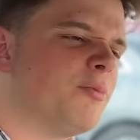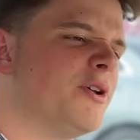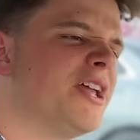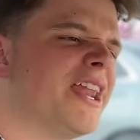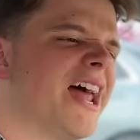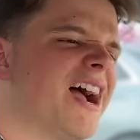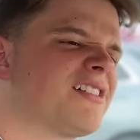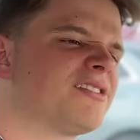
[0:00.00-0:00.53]
We
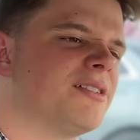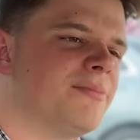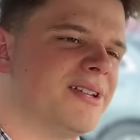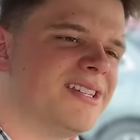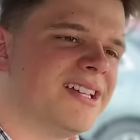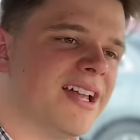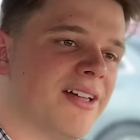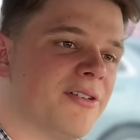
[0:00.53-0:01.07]
can actually be
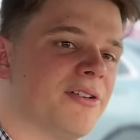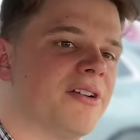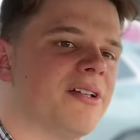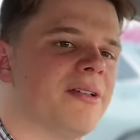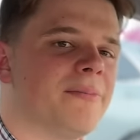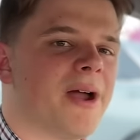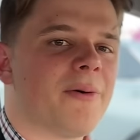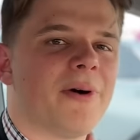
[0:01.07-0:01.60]
together.
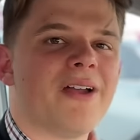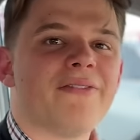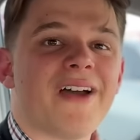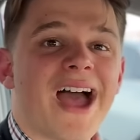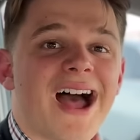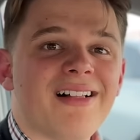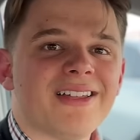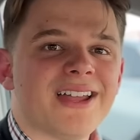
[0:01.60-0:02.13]
And my wife,
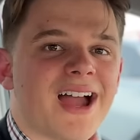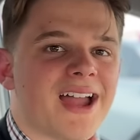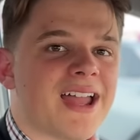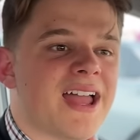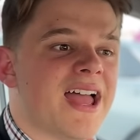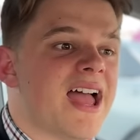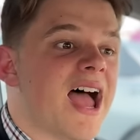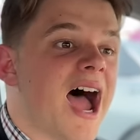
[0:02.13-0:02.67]
Allie, I
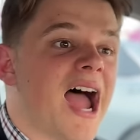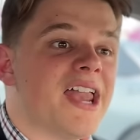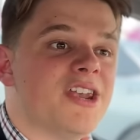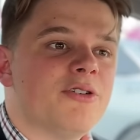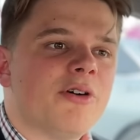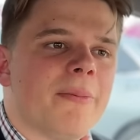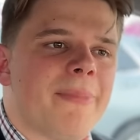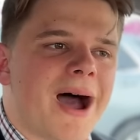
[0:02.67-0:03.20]

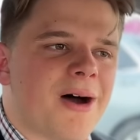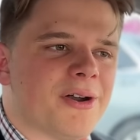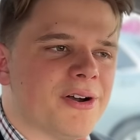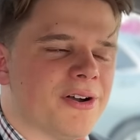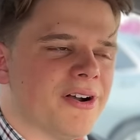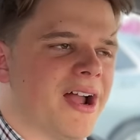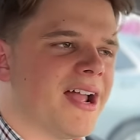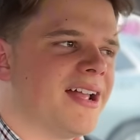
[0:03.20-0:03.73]
knew about
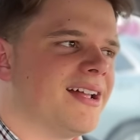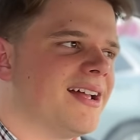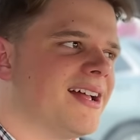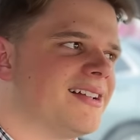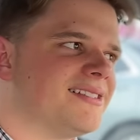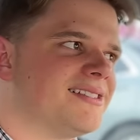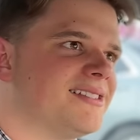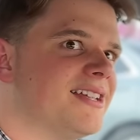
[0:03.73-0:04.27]
her. I
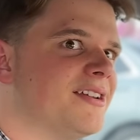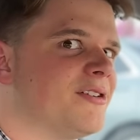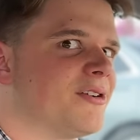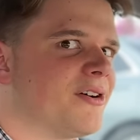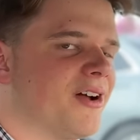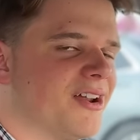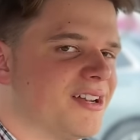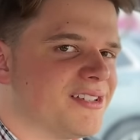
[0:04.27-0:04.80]
had seen
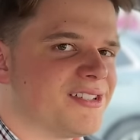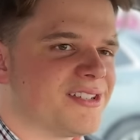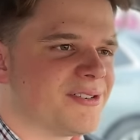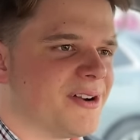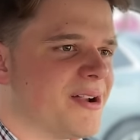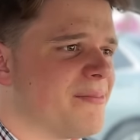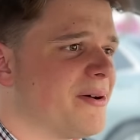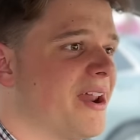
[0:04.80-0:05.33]
her on
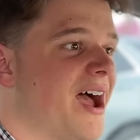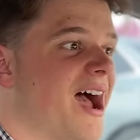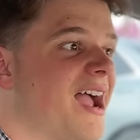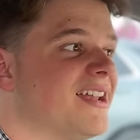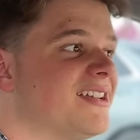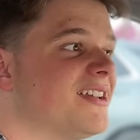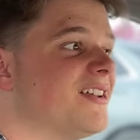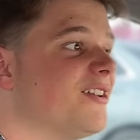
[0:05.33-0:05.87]
Instagram, but I
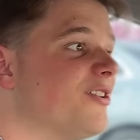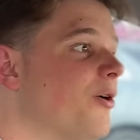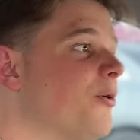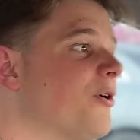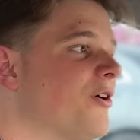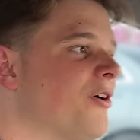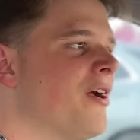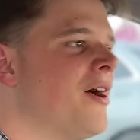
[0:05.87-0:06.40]
didn't know
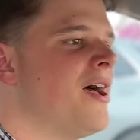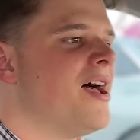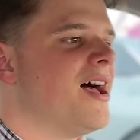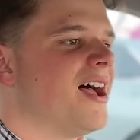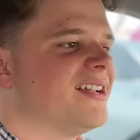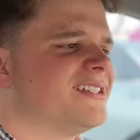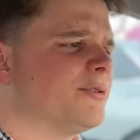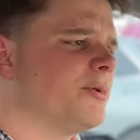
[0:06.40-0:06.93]
her
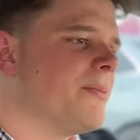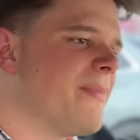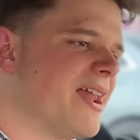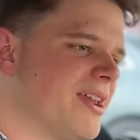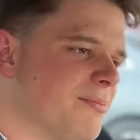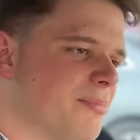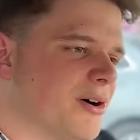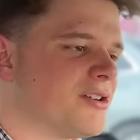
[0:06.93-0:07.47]
until we met
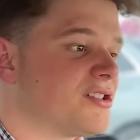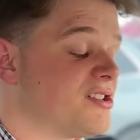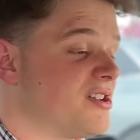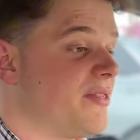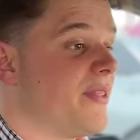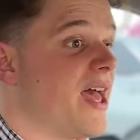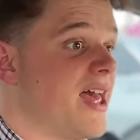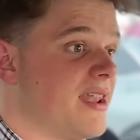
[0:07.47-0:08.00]
in person.
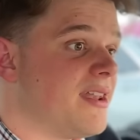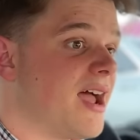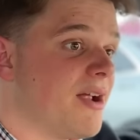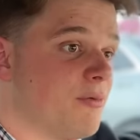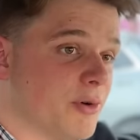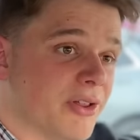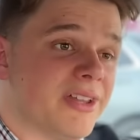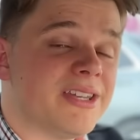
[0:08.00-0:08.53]
And then I
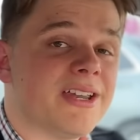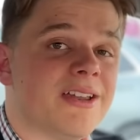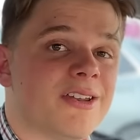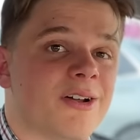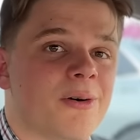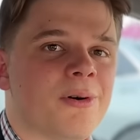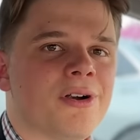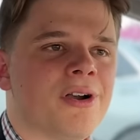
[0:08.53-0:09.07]
really didn't
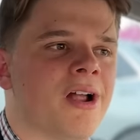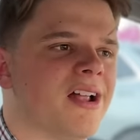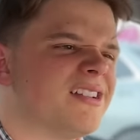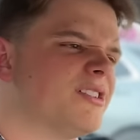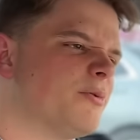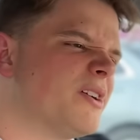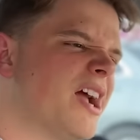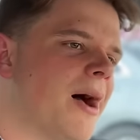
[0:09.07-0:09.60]
know her
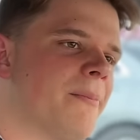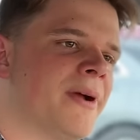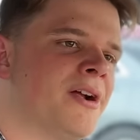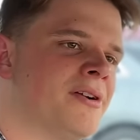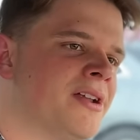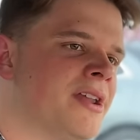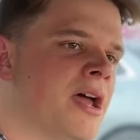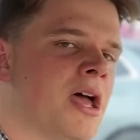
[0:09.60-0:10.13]
until we got
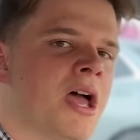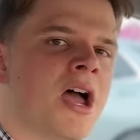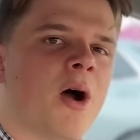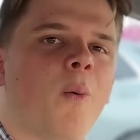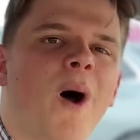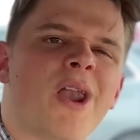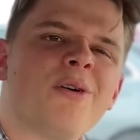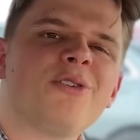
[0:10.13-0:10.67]
married.
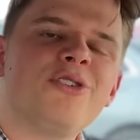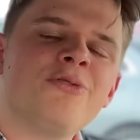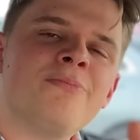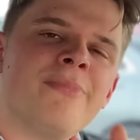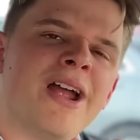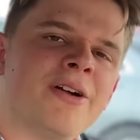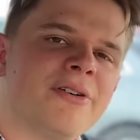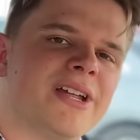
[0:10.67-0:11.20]
Why don't you
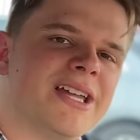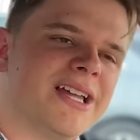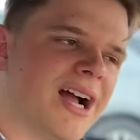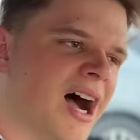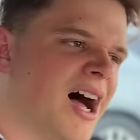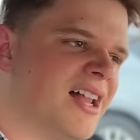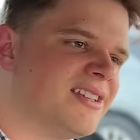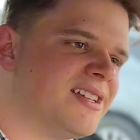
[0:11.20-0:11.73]
marry
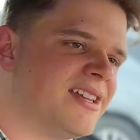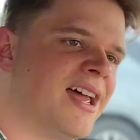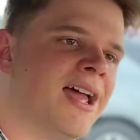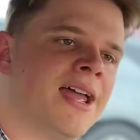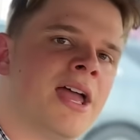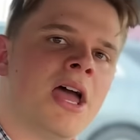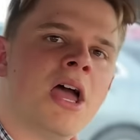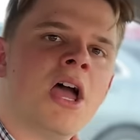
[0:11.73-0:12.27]
God
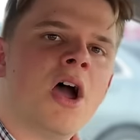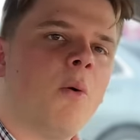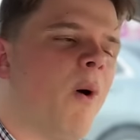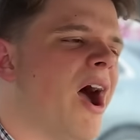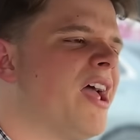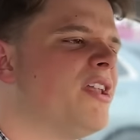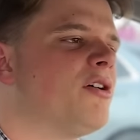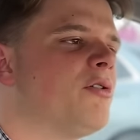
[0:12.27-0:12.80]
today?
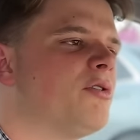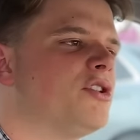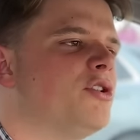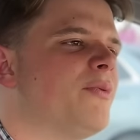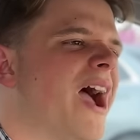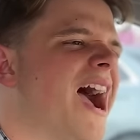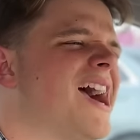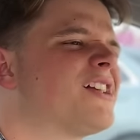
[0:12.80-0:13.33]
Why don't you
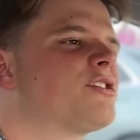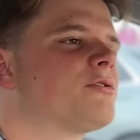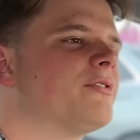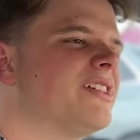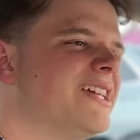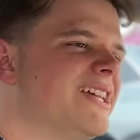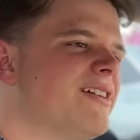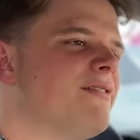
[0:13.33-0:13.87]

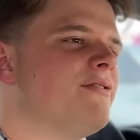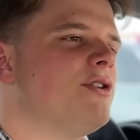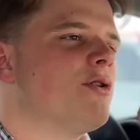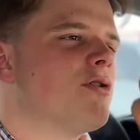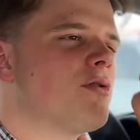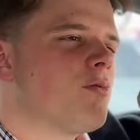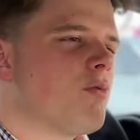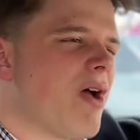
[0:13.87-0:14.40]
actually give
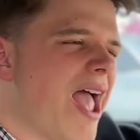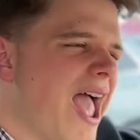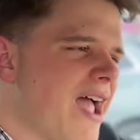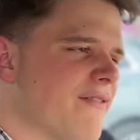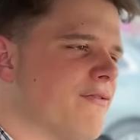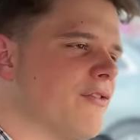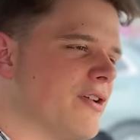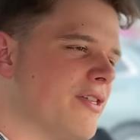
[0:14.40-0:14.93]
your
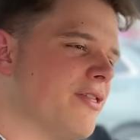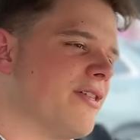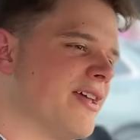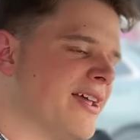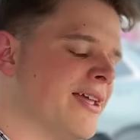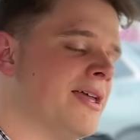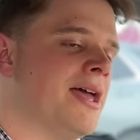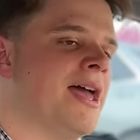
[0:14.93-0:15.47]

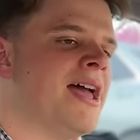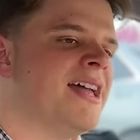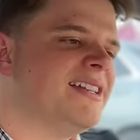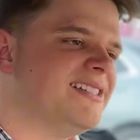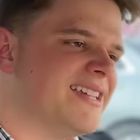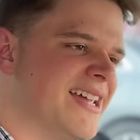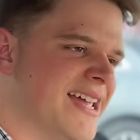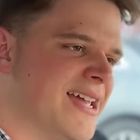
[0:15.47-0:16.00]
everything
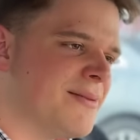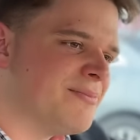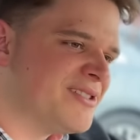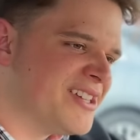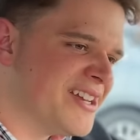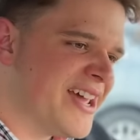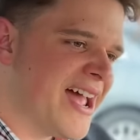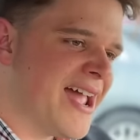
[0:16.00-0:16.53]
to him
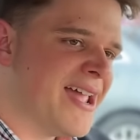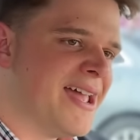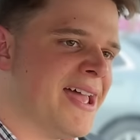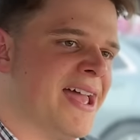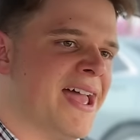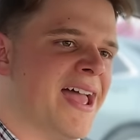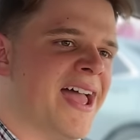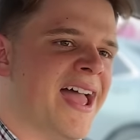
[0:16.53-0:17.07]
today
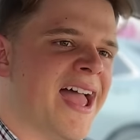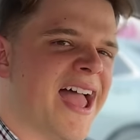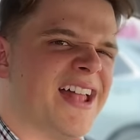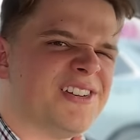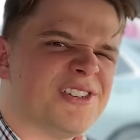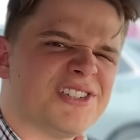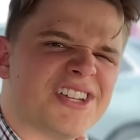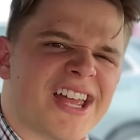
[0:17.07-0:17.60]

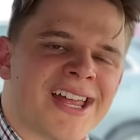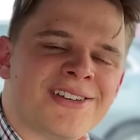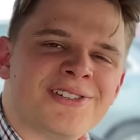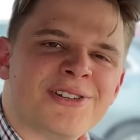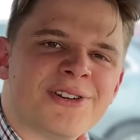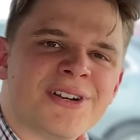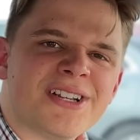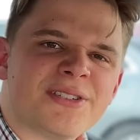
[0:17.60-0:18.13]
and just
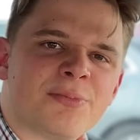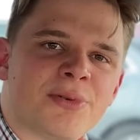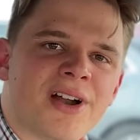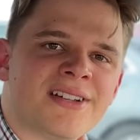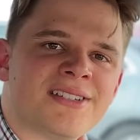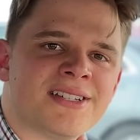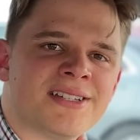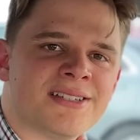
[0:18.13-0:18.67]
enter his
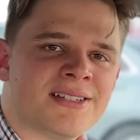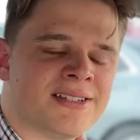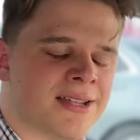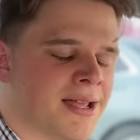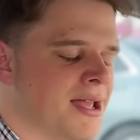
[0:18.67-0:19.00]
presence?